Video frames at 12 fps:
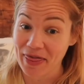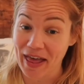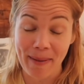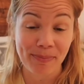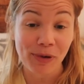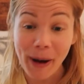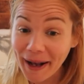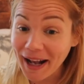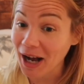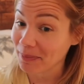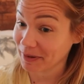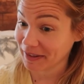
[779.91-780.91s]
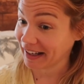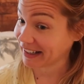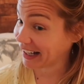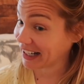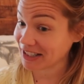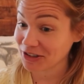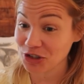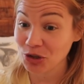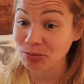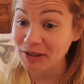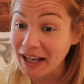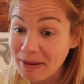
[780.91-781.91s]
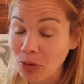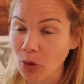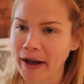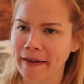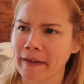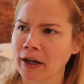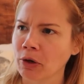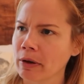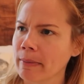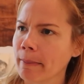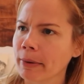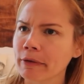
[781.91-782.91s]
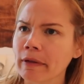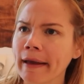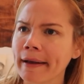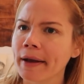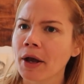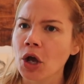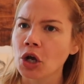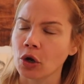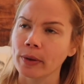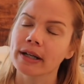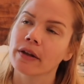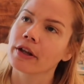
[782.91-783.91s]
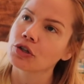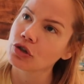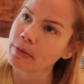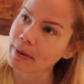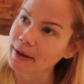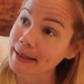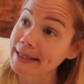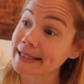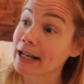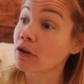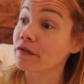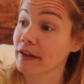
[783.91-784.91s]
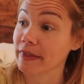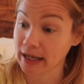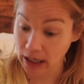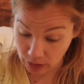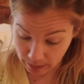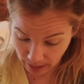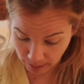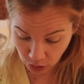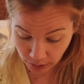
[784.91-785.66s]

that breakup and then getting to do Playboy. And then I remember like going on that trip by myself. And then I remember